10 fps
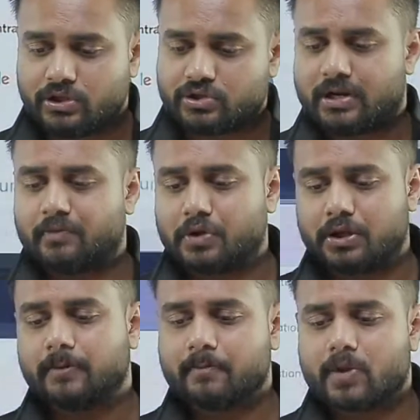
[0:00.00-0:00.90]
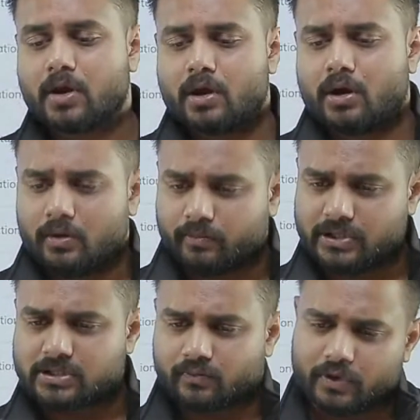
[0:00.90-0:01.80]
everything.
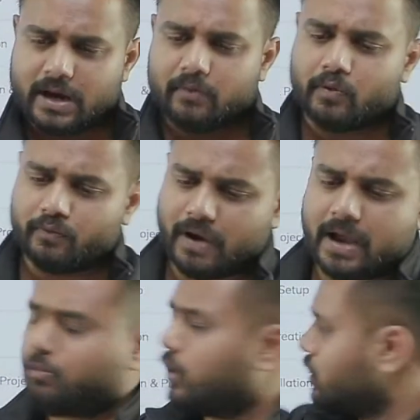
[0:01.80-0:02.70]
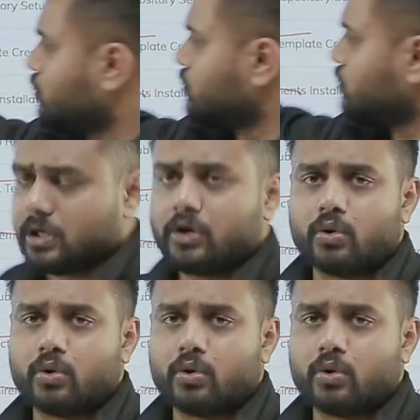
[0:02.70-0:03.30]
Means we have 5 modules in total,